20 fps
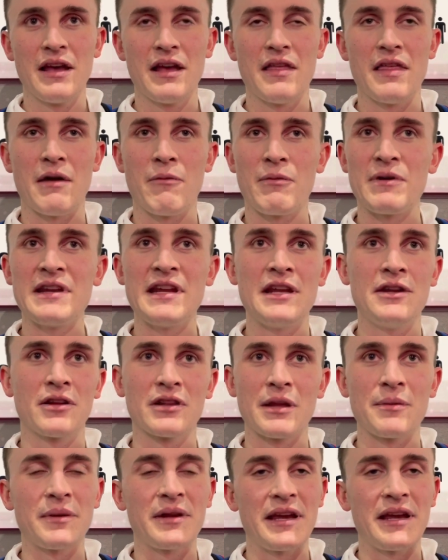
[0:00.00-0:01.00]
that we need to
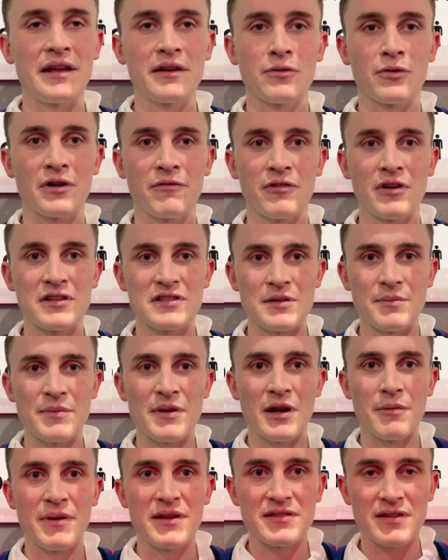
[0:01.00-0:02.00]
eliminate in order for us to be
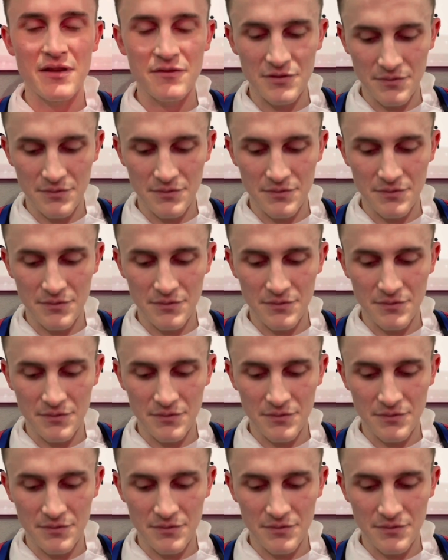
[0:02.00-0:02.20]
our best selves.